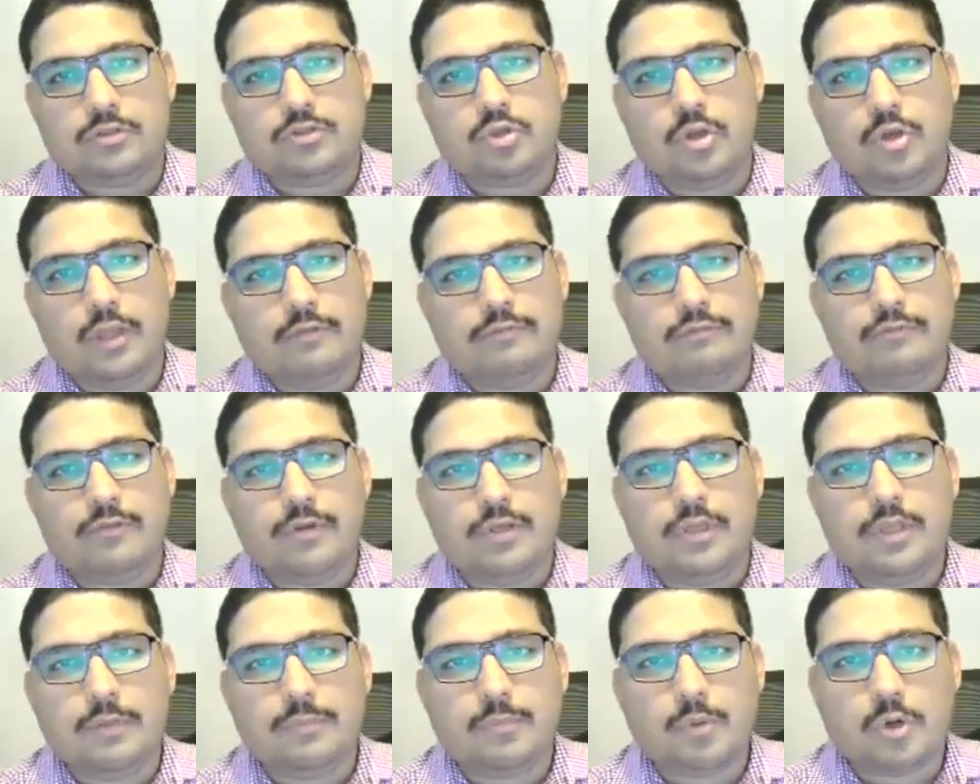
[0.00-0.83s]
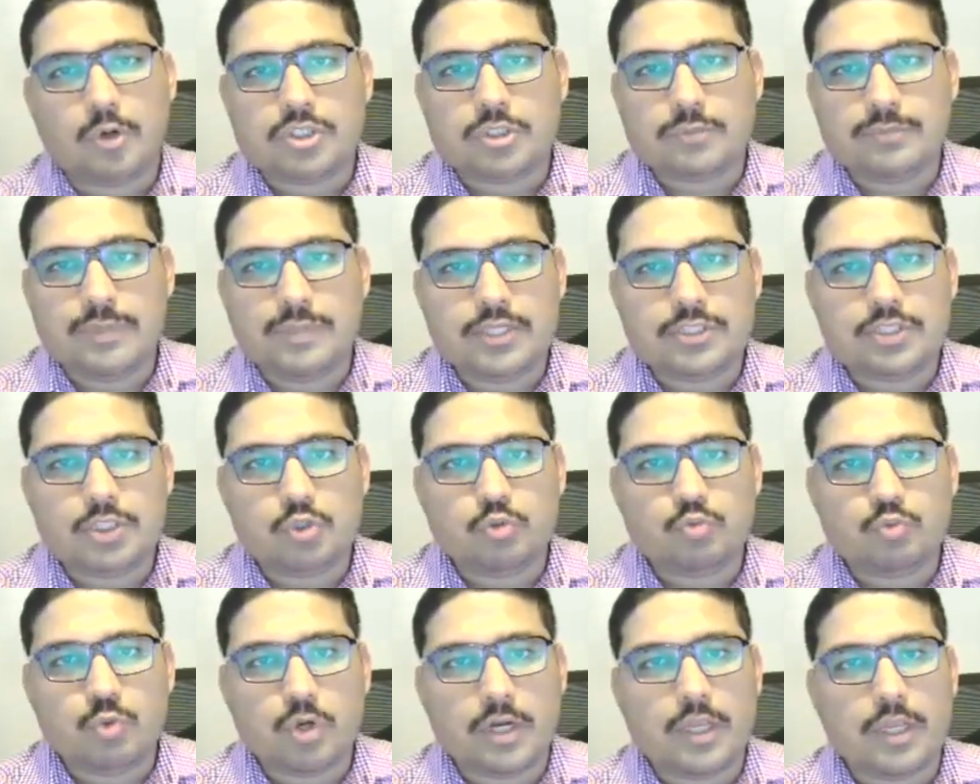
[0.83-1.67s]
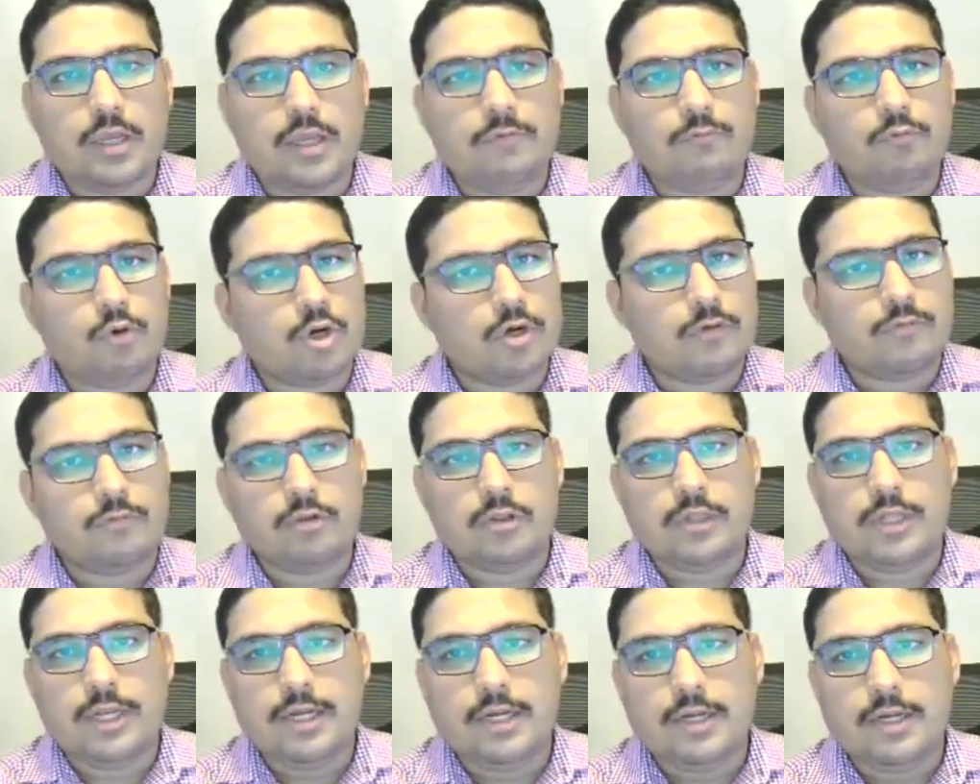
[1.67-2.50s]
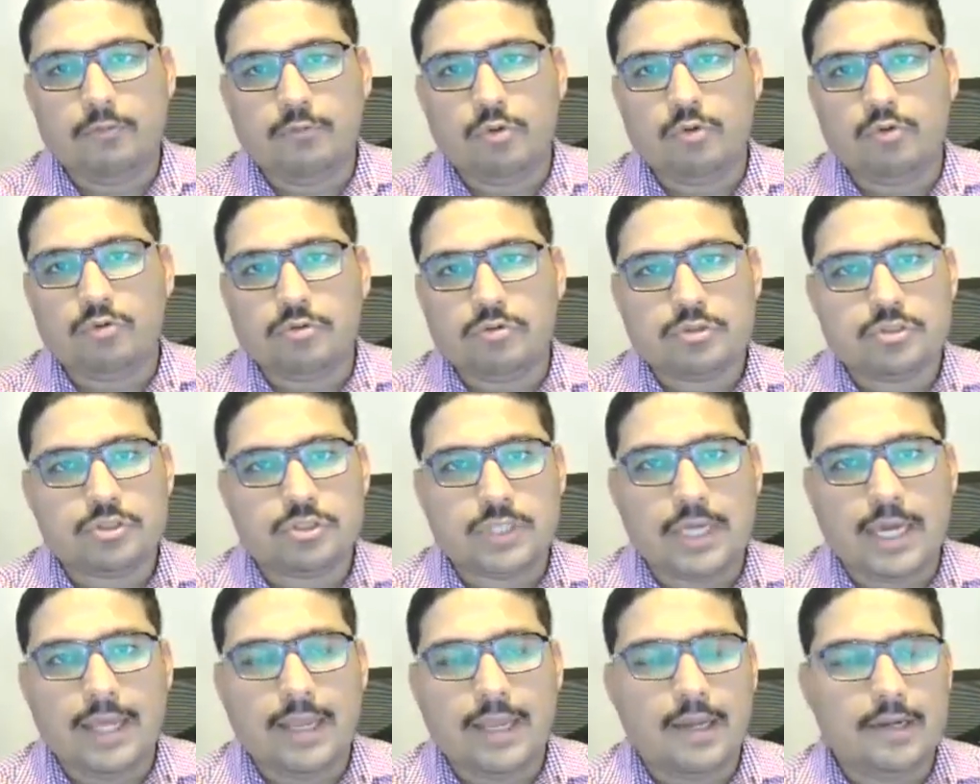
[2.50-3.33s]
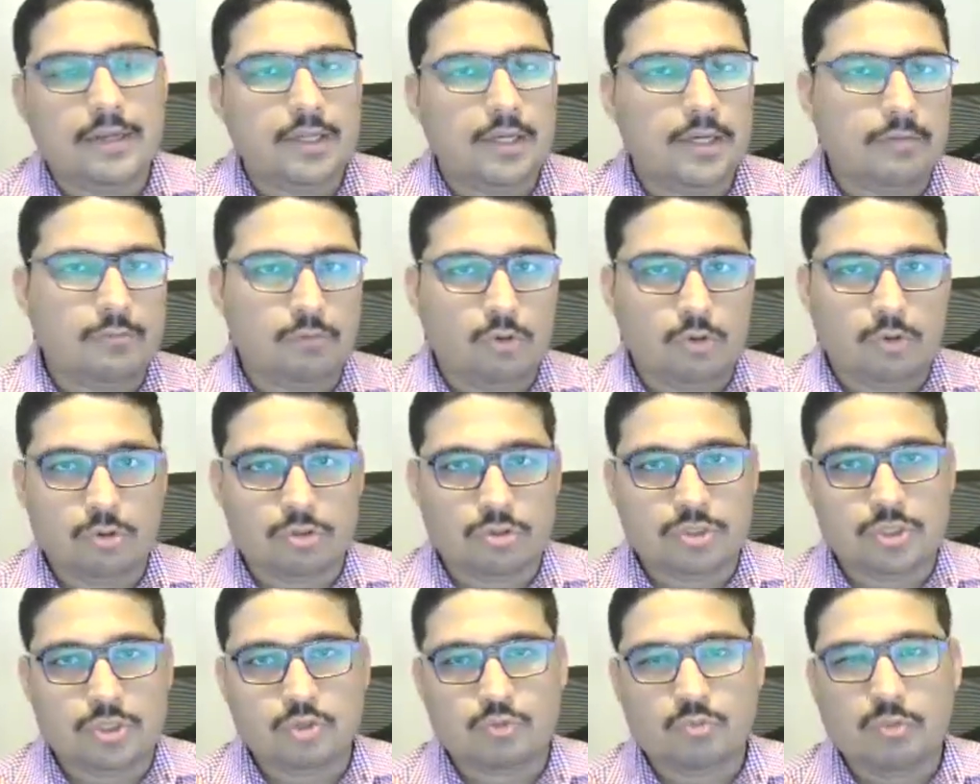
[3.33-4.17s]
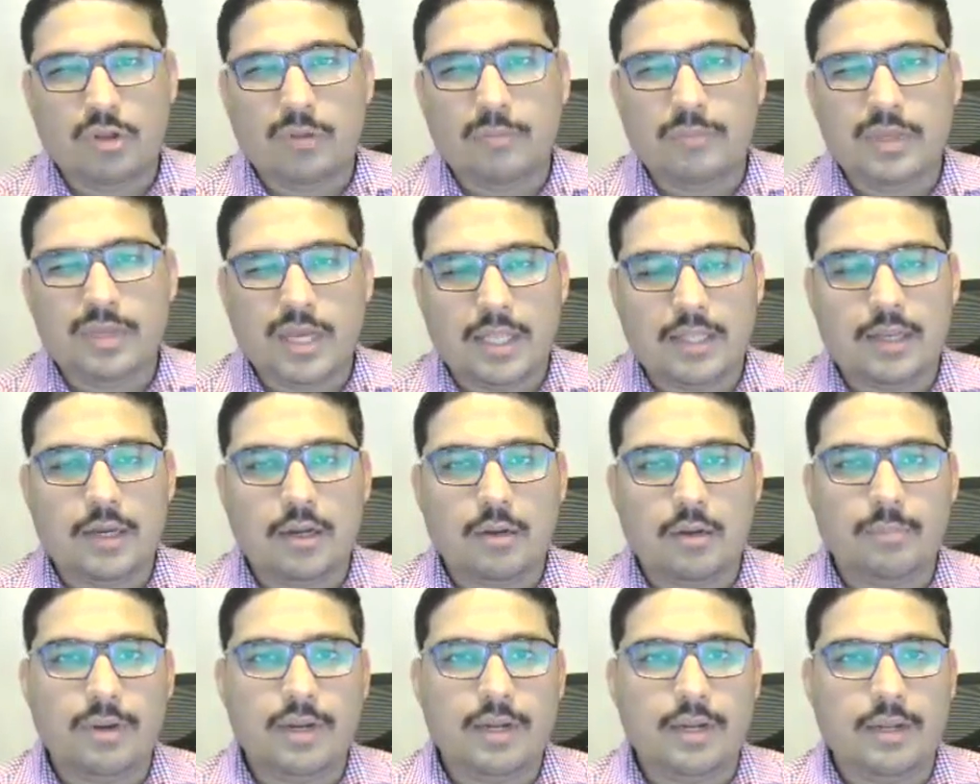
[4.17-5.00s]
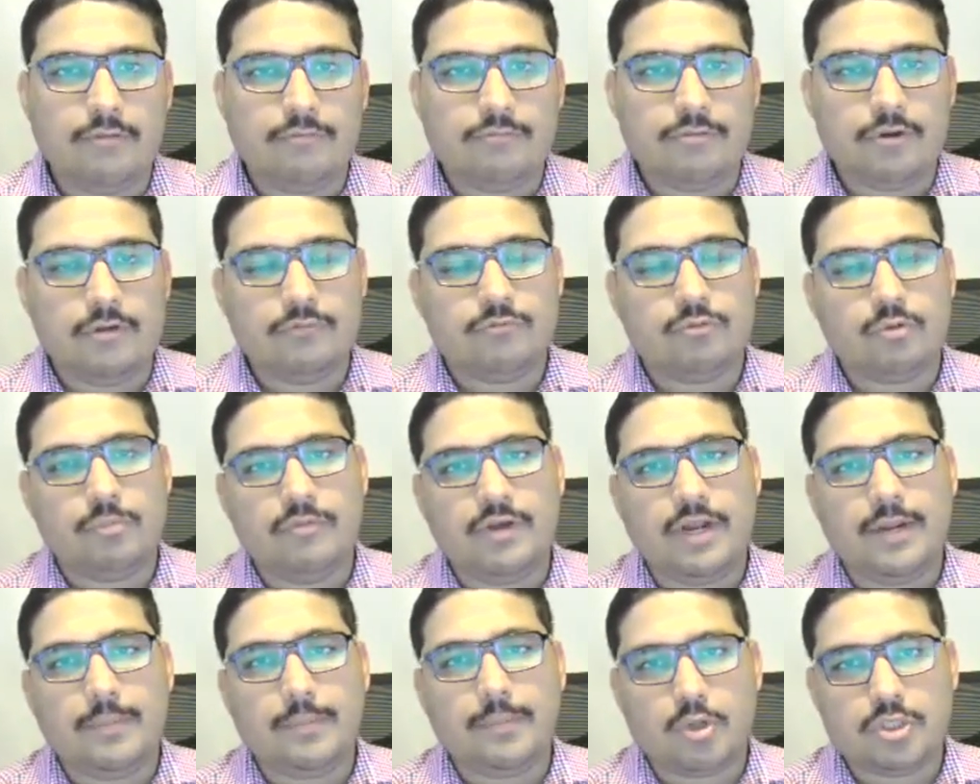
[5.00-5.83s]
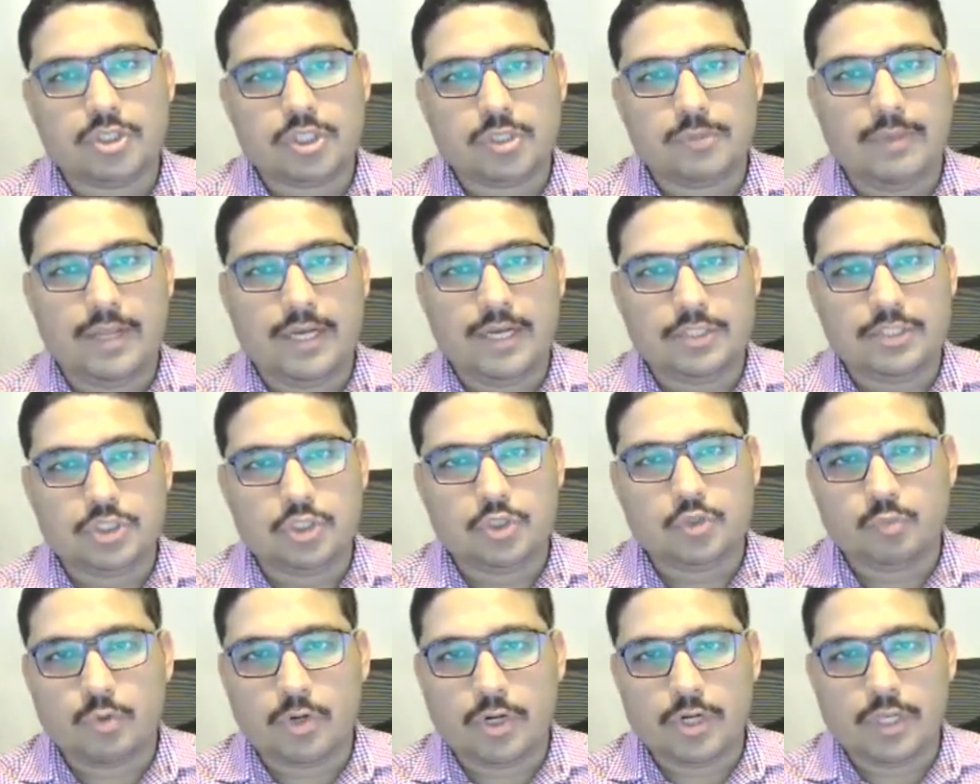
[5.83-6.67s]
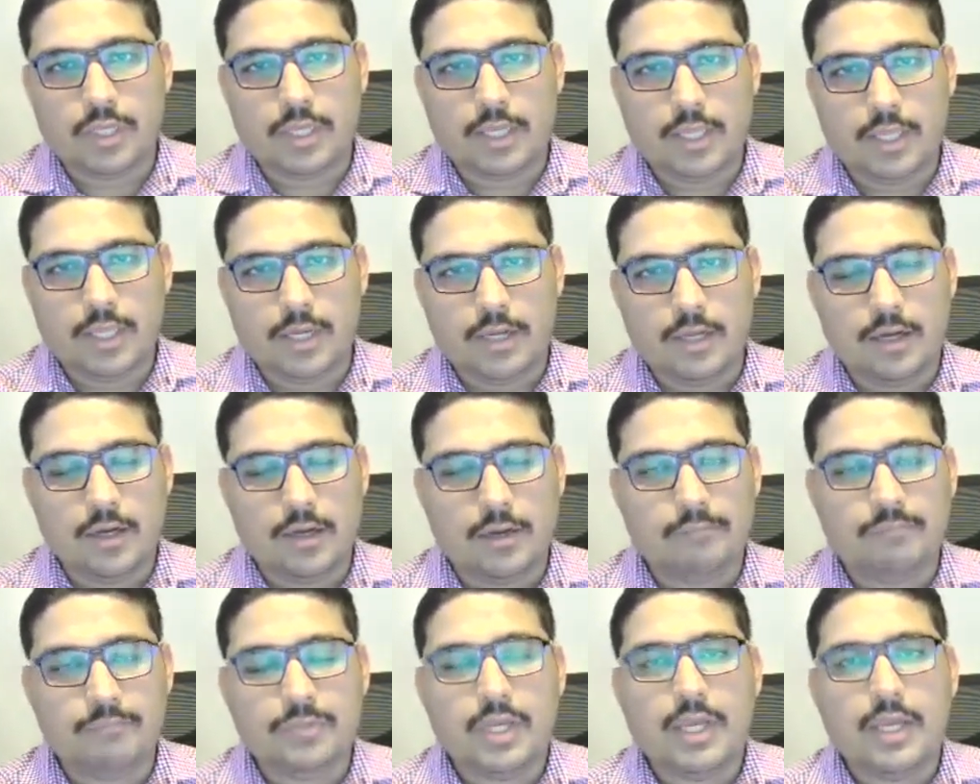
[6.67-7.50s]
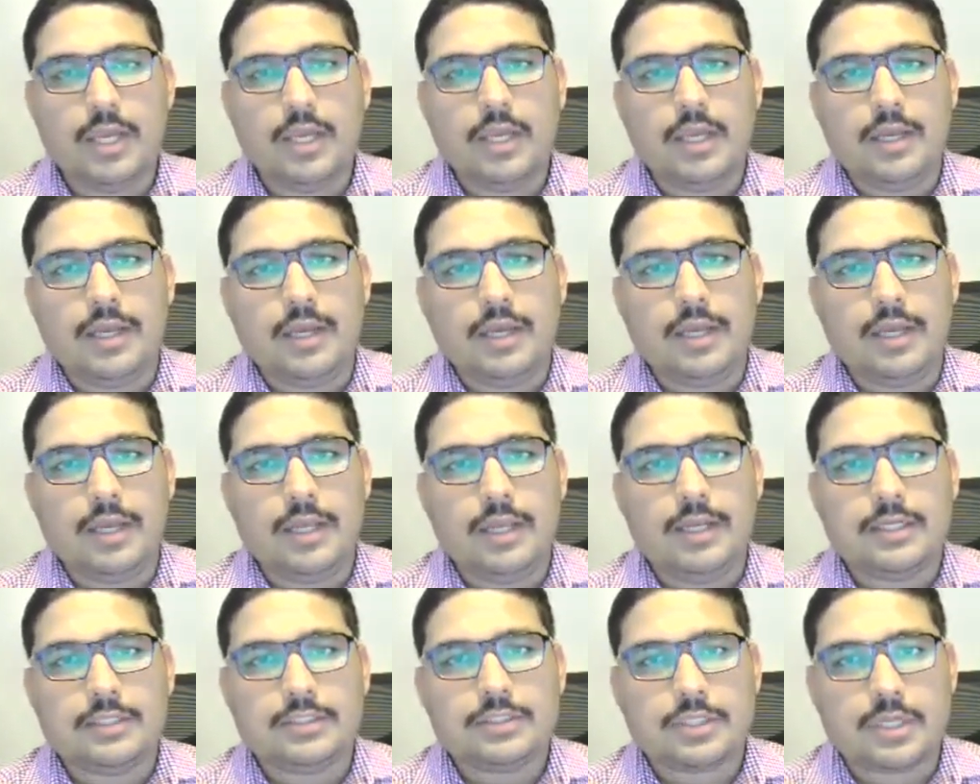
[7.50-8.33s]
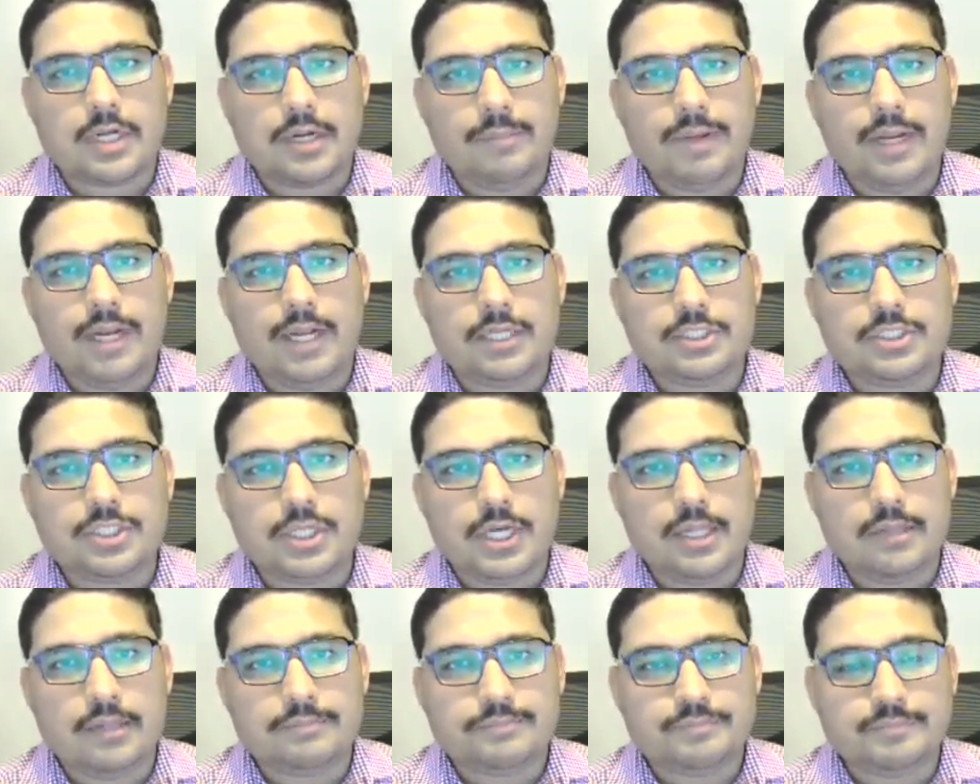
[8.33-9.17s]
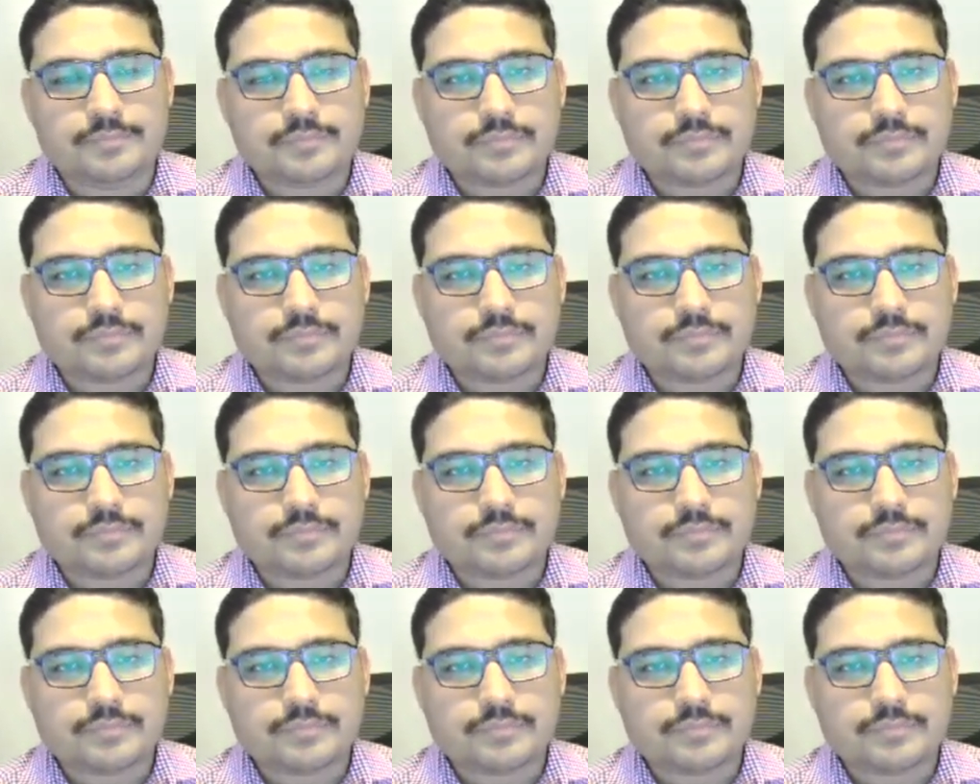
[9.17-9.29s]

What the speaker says: So if a project manager is working in waterfall, the interview style and the interview questions will be a little bit different from when a project manager is working in a scrum and agile